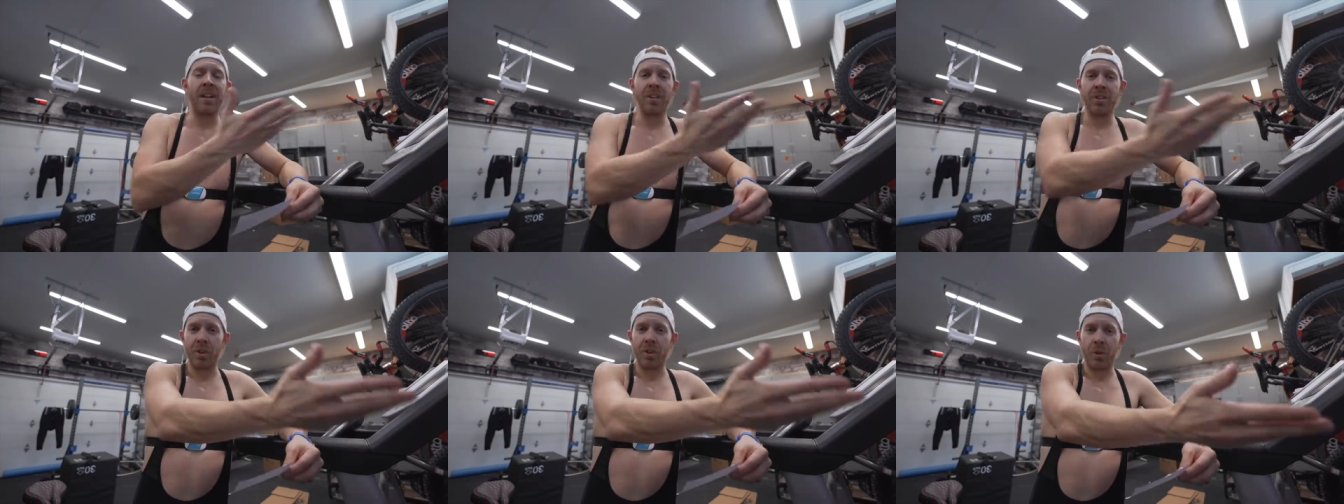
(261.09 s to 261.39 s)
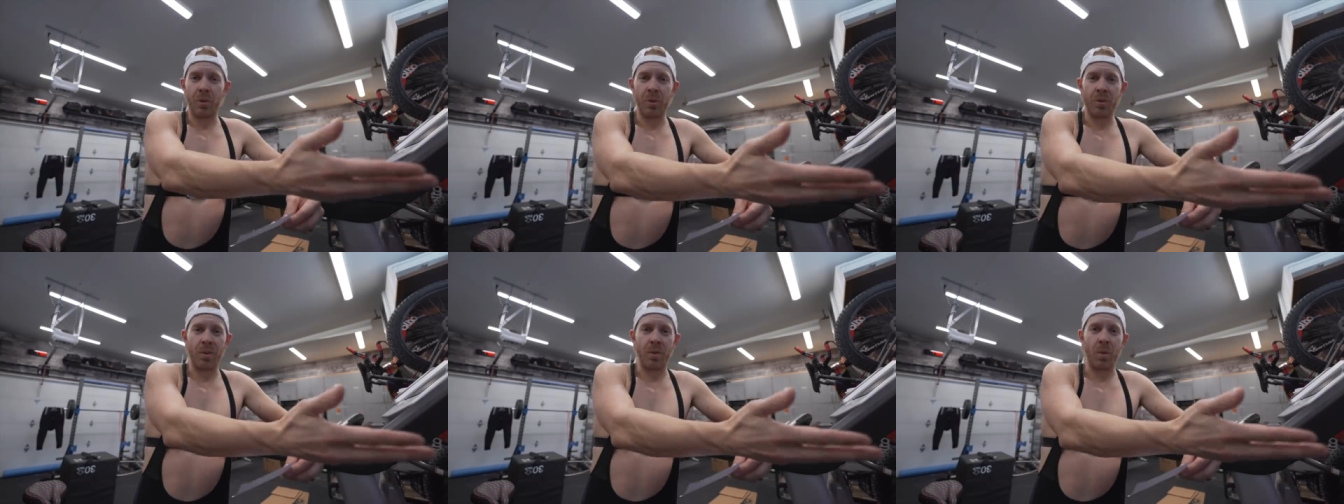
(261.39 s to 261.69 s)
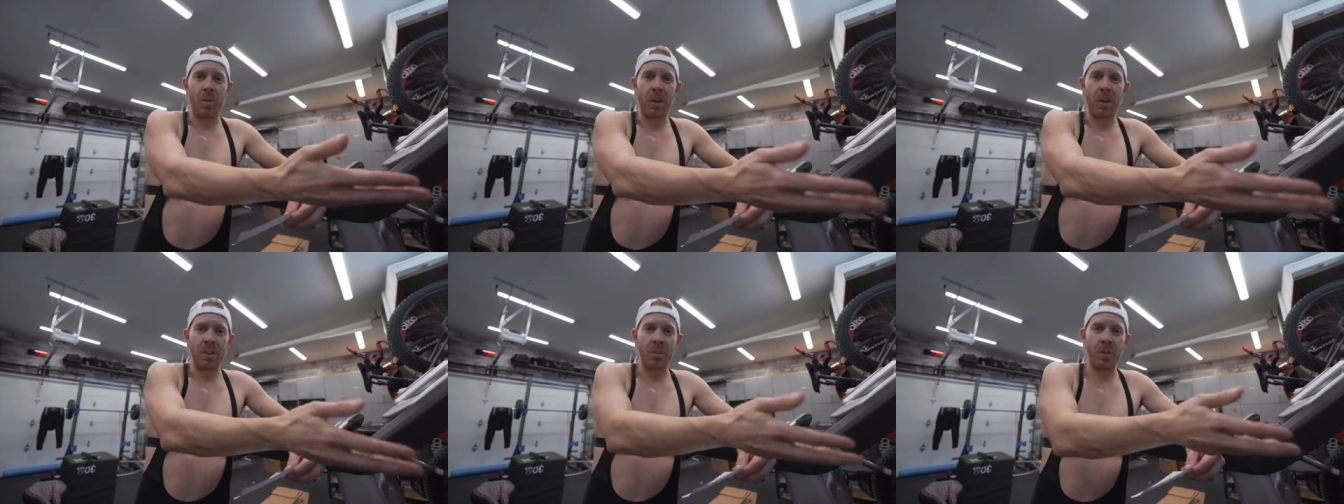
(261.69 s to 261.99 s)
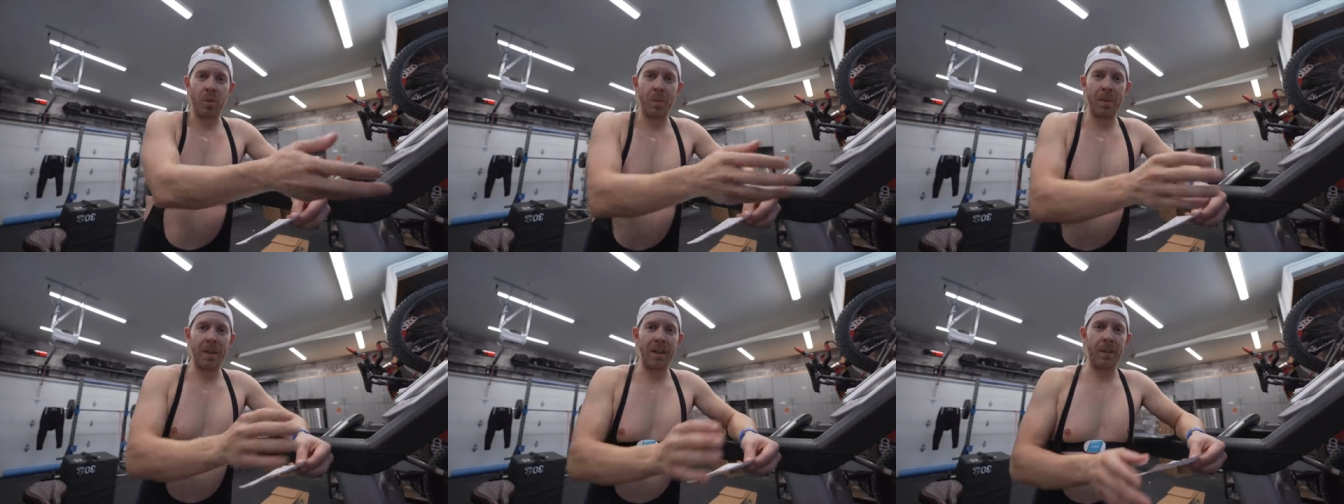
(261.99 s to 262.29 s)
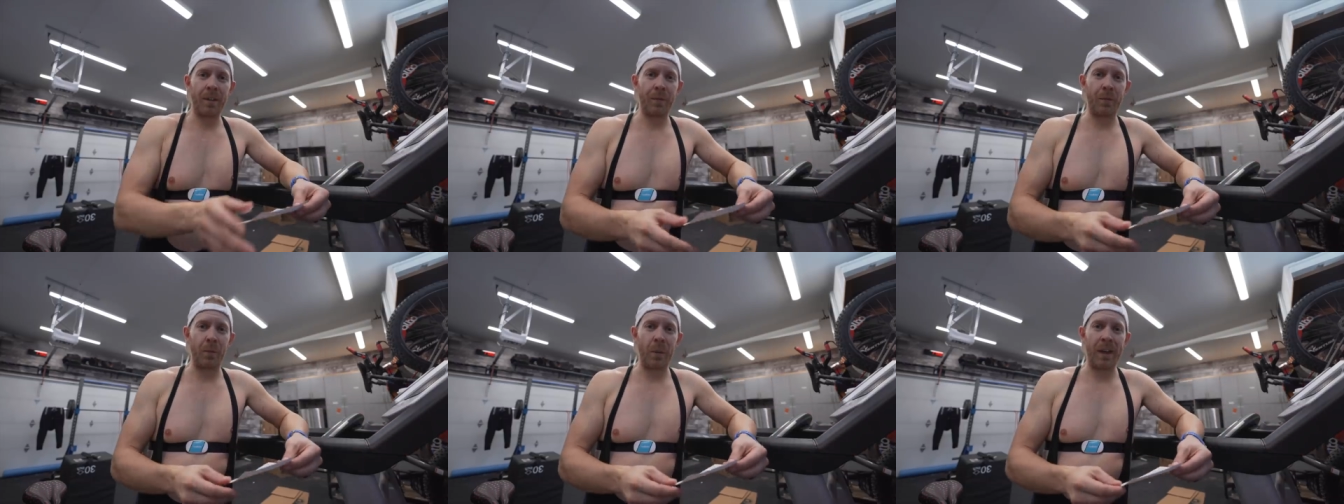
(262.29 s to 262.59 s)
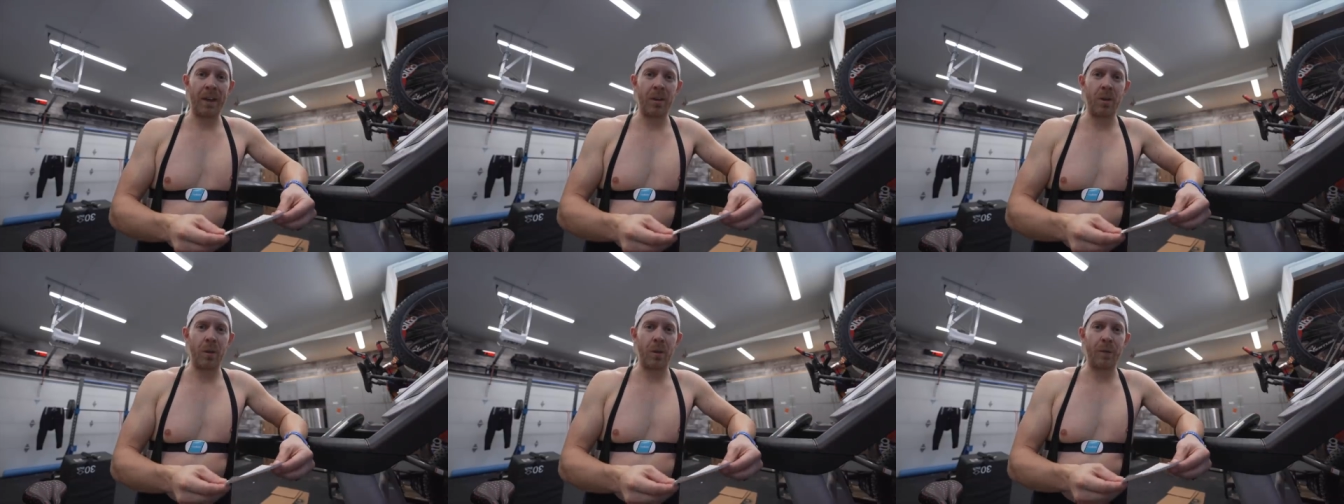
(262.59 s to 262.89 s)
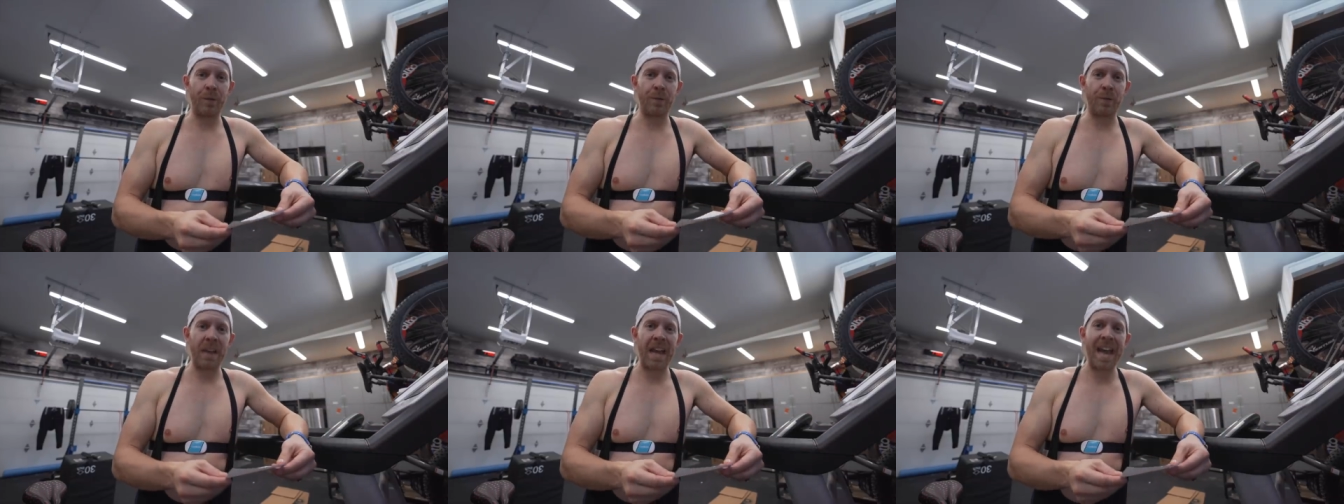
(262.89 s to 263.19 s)
chose the Watopia Fuego
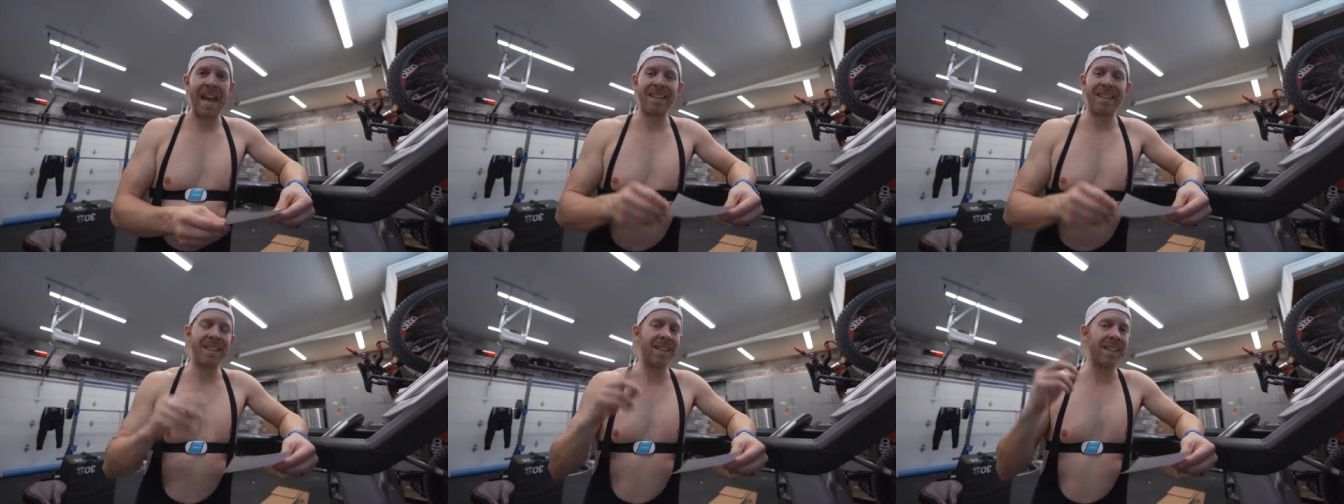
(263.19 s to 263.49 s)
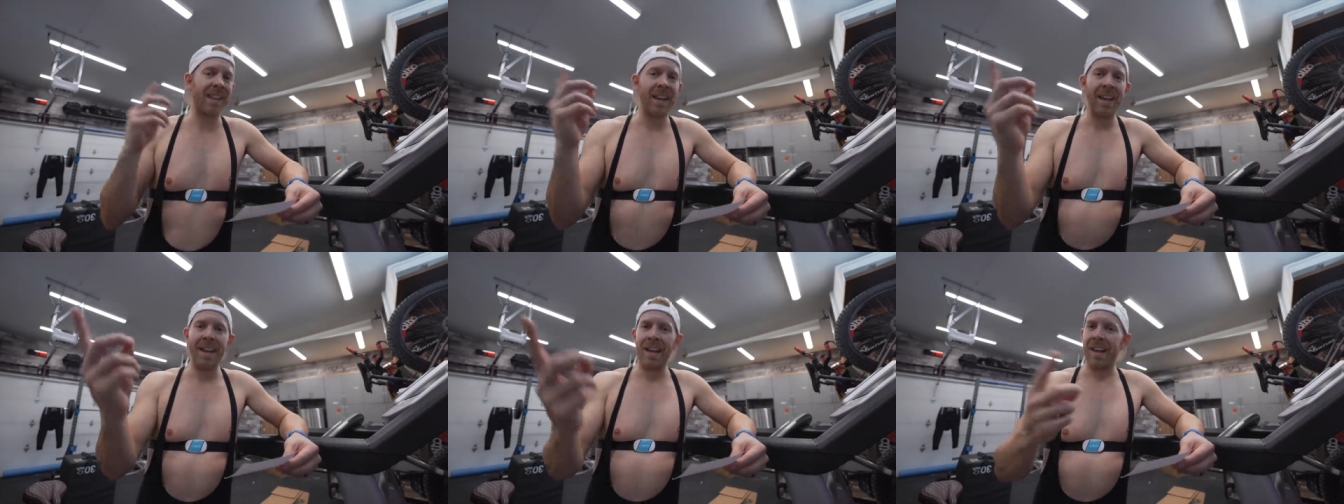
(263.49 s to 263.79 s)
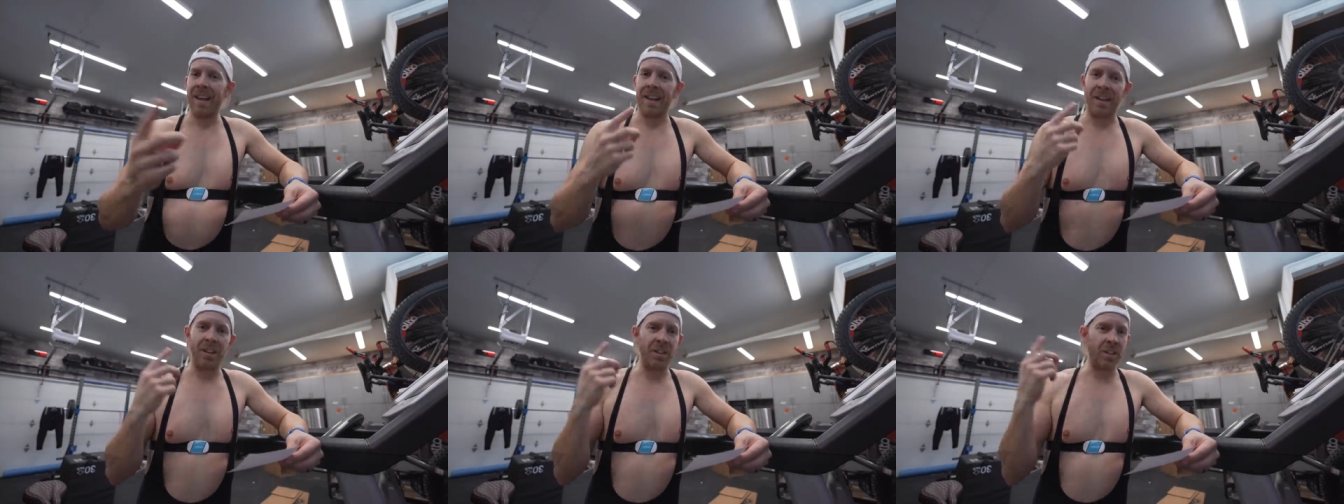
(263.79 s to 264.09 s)
flats, and I